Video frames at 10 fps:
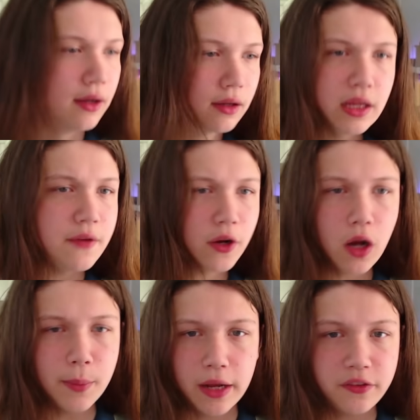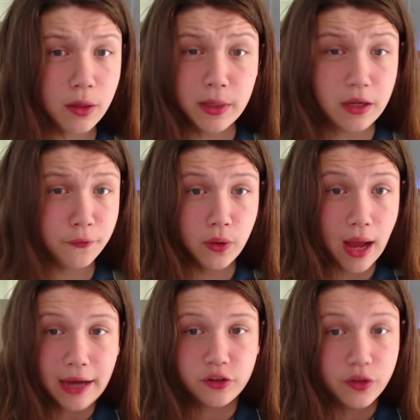leave a comment and tell me if you'd
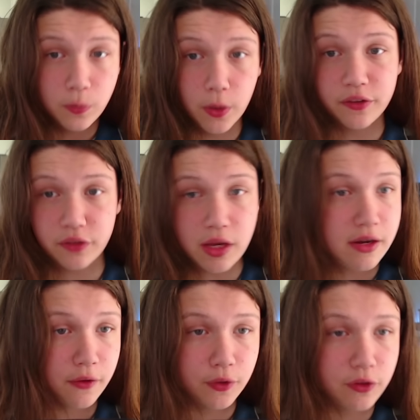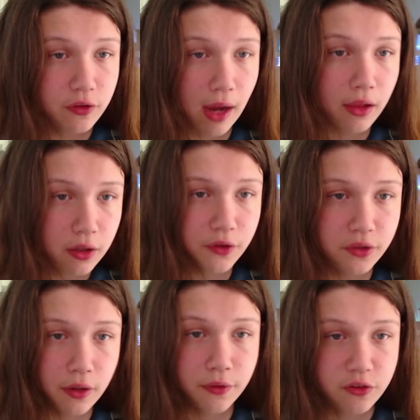actually want to see different style of
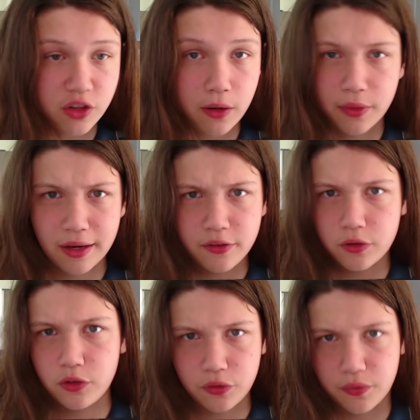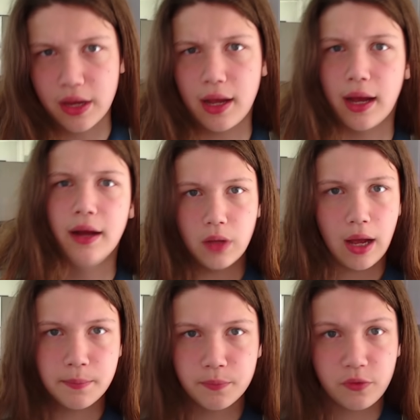content on this channel that isn't just VR.
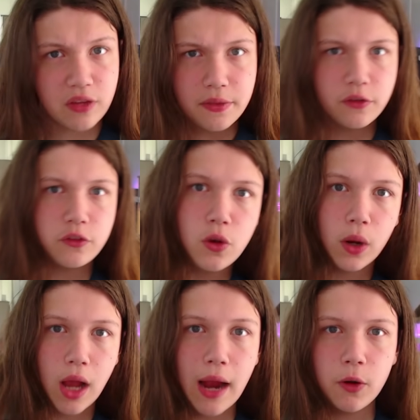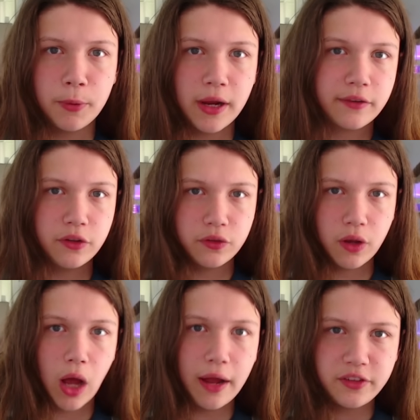Um, send this to your chiropractor's
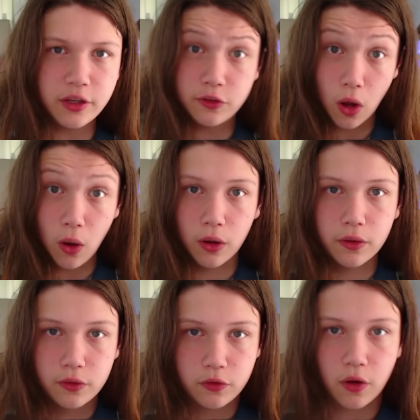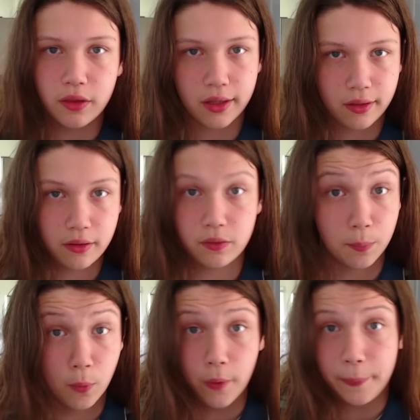auntie's dog so that
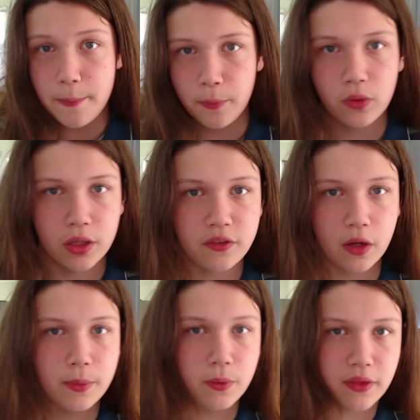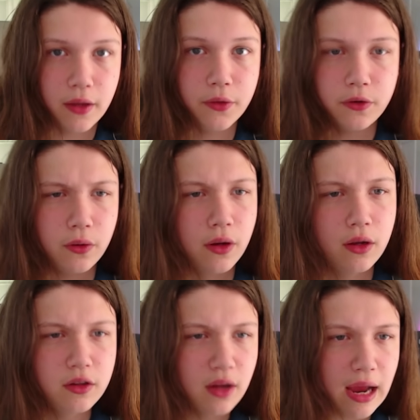more people can tell me what the hell to do.
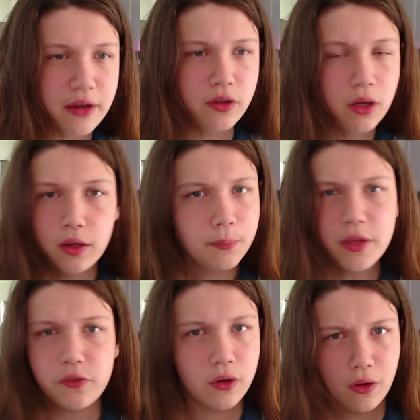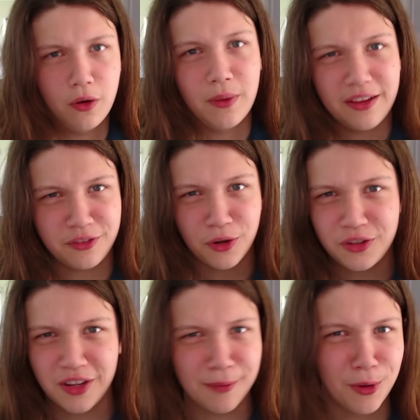And please don't go harass Josh
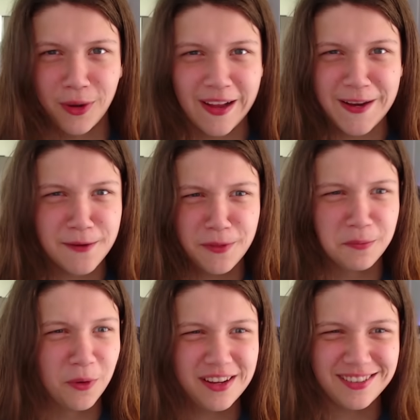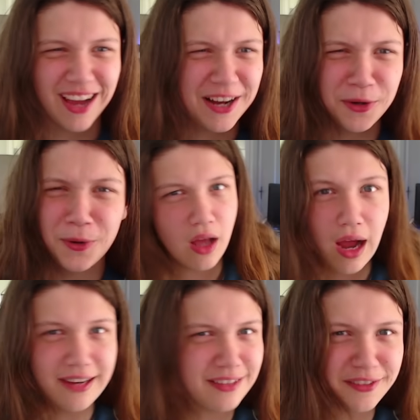Dub or any of the boys. I don't,
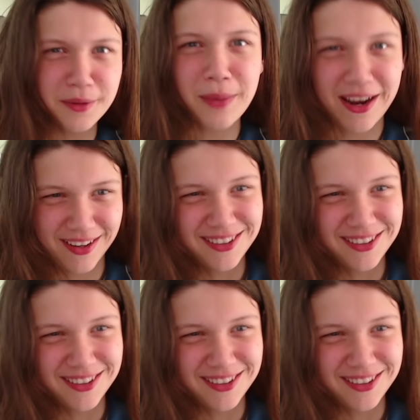it doesn't matter.